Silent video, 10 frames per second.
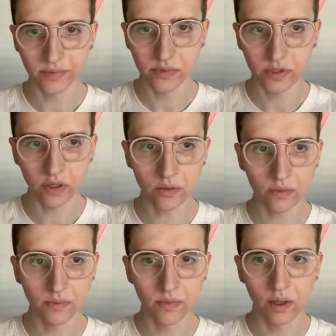
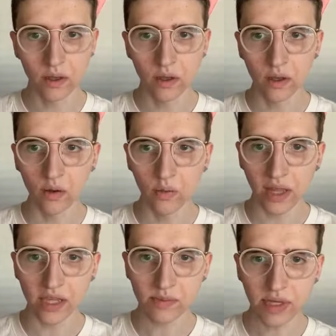So,
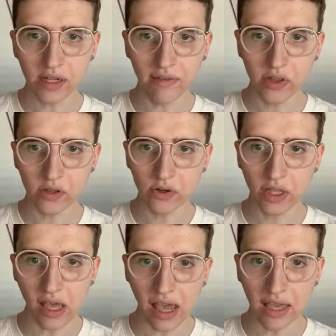with SB
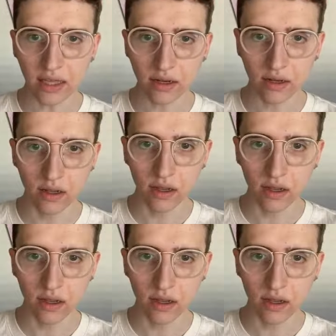1138,